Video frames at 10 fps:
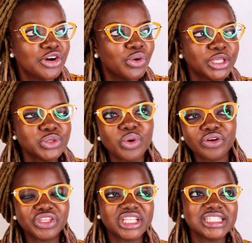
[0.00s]
Okay, so one
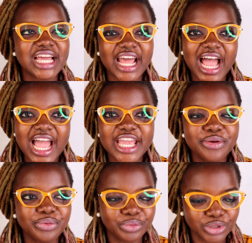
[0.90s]
of the things that
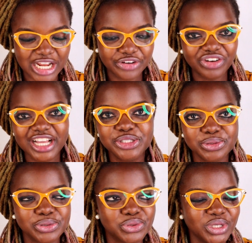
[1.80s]
I would advise you
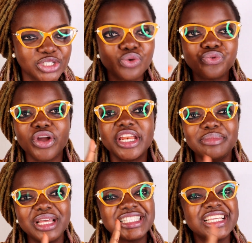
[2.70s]
to do is look for a
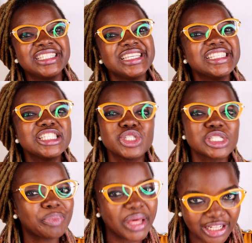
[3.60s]
name that is easy to
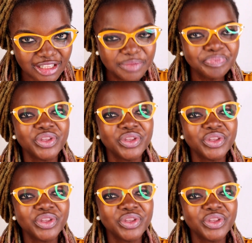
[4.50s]
spell,